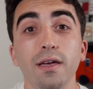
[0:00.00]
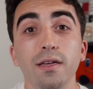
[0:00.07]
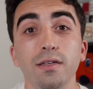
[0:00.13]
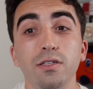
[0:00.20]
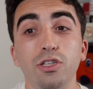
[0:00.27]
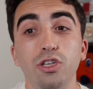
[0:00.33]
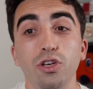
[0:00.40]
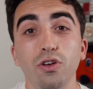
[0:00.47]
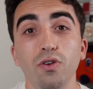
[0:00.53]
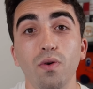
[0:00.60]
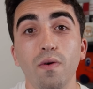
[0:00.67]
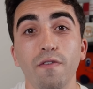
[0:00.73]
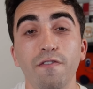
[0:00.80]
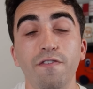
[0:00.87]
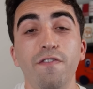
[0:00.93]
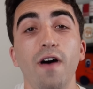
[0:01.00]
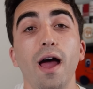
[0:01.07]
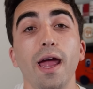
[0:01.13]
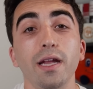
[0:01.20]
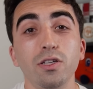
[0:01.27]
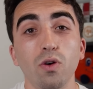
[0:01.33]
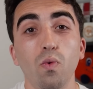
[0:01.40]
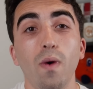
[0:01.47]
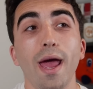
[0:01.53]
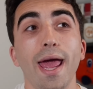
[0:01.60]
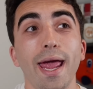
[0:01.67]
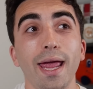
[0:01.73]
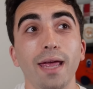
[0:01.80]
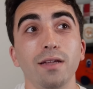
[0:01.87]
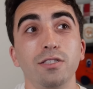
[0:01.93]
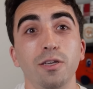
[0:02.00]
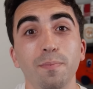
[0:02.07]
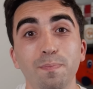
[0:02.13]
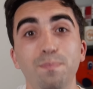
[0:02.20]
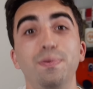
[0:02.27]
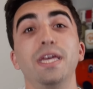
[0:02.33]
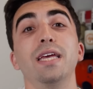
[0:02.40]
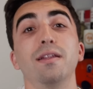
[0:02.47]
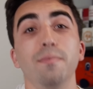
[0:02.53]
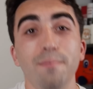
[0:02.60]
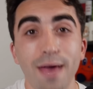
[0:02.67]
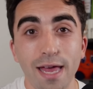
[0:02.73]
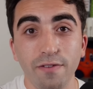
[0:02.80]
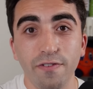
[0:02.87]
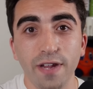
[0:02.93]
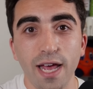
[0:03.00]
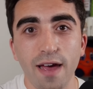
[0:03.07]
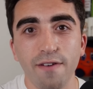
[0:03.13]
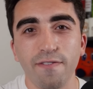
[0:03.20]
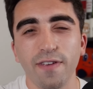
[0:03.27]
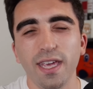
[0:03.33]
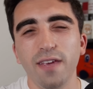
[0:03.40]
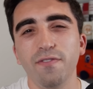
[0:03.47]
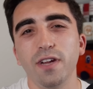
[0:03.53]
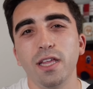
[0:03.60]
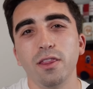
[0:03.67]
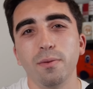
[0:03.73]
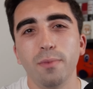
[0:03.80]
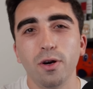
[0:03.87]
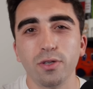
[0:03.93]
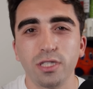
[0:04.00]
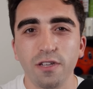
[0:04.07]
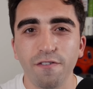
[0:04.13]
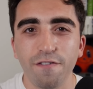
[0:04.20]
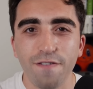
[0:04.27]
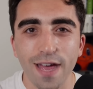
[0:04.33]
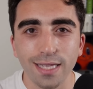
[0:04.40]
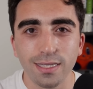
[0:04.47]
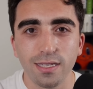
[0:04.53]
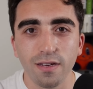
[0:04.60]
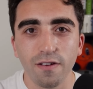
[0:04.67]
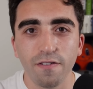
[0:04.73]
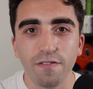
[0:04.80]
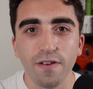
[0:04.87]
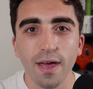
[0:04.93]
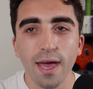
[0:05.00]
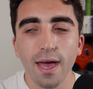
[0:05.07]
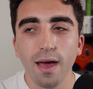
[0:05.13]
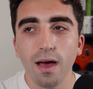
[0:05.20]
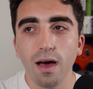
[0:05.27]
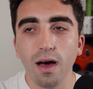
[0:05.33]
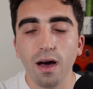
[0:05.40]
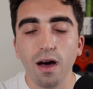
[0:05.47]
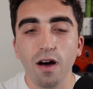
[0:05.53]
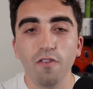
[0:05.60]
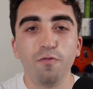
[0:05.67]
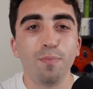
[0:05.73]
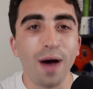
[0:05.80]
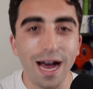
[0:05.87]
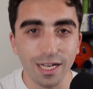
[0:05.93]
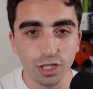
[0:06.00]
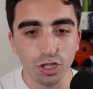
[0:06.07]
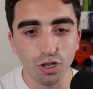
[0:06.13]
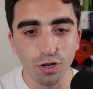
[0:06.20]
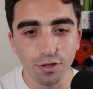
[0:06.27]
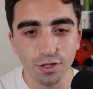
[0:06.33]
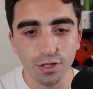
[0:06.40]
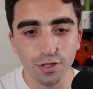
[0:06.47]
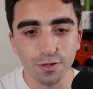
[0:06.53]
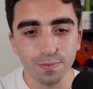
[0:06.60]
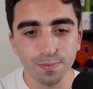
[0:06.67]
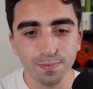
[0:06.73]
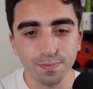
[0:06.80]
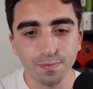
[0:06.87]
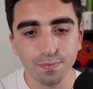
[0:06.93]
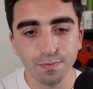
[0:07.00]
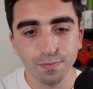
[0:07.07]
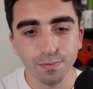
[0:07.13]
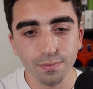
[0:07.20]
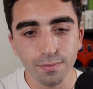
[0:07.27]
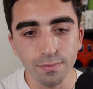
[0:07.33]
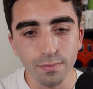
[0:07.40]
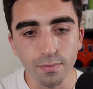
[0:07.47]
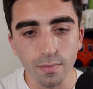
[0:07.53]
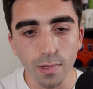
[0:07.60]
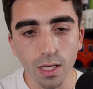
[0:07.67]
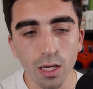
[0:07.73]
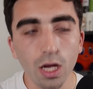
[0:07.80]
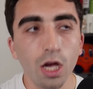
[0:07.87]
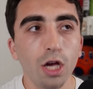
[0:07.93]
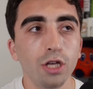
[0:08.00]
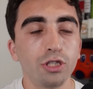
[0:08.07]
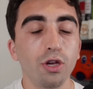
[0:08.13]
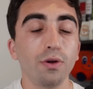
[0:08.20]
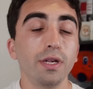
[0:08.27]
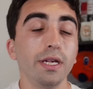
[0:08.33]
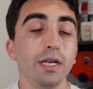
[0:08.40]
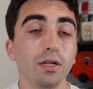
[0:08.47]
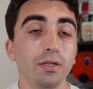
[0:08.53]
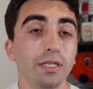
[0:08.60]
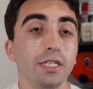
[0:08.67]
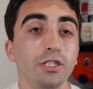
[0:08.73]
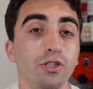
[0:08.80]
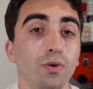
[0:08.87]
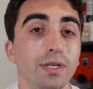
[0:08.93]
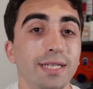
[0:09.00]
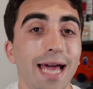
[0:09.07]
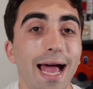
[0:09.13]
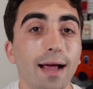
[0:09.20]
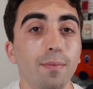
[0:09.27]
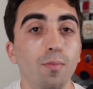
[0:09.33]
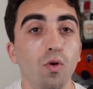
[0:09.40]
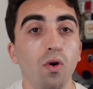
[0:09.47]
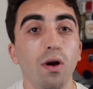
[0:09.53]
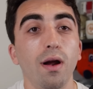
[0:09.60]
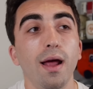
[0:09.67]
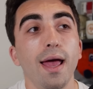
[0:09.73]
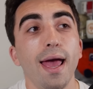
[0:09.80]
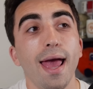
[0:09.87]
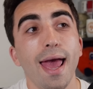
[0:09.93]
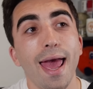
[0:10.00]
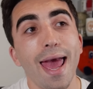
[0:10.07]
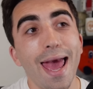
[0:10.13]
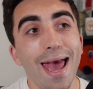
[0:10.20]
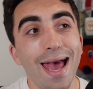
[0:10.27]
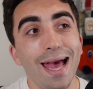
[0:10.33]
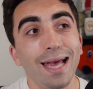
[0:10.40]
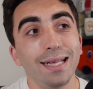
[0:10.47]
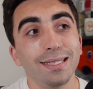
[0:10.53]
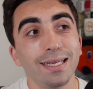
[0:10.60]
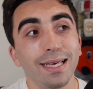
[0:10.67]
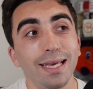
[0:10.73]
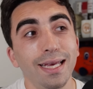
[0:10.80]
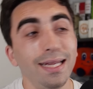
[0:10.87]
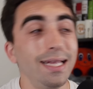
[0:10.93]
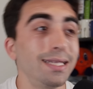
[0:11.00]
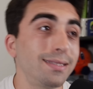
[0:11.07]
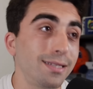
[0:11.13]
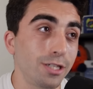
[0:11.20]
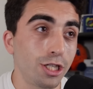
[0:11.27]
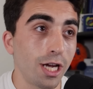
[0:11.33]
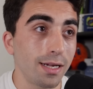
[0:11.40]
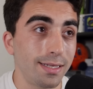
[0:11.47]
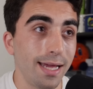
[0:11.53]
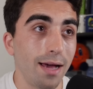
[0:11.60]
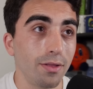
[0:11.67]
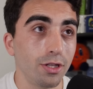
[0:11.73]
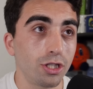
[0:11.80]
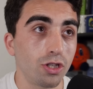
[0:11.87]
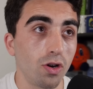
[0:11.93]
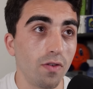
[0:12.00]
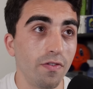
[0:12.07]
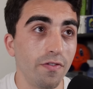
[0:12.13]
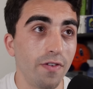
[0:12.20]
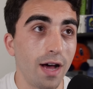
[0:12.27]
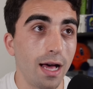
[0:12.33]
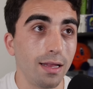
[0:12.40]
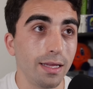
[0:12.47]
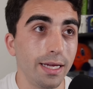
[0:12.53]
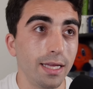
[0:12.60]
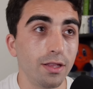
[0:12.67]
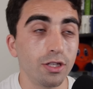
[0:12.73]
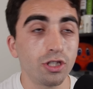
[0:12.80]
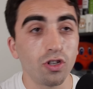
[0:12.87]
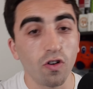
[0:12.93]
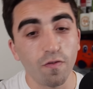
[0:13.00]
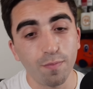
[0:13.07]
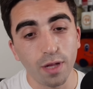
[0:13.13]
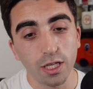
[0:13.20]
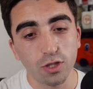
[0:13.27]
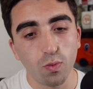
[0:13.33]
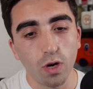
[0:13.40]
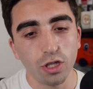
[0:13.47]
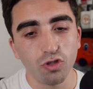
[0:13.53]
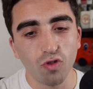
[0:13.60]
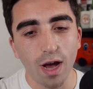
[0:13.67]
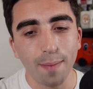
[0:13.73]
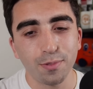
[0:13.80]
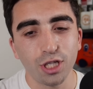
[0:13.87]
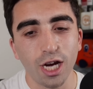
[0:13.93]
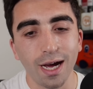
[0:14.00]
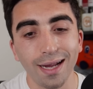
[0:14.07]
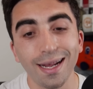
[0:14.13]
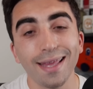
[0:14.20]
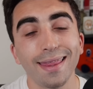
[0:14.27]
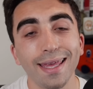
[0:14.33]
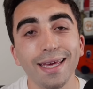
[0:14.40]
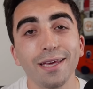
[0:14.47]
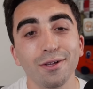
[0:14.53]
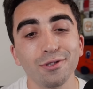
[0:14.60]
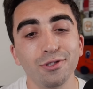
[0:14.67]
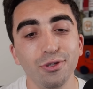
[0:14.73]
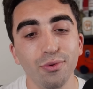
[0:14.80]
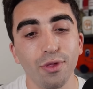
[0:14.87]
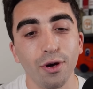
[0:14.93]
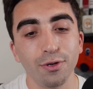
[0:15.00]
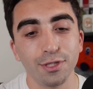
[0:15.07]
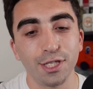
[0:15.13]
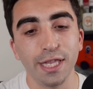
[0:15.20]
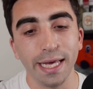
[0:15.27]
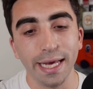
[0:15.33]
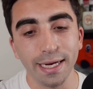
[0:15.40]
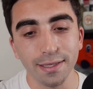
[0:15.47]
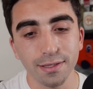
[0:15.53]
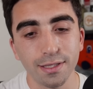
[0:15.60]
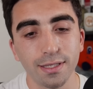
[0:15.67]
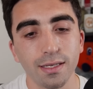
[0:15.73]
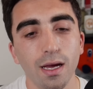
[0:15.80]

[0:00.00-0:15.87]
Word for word: to find a way to beat Medvedev, even in the most defensive of postures. So Daniil needs to attack more, and he needs to shut down the serve and volley and the serve plus one drop shot. And I think he'll do those things.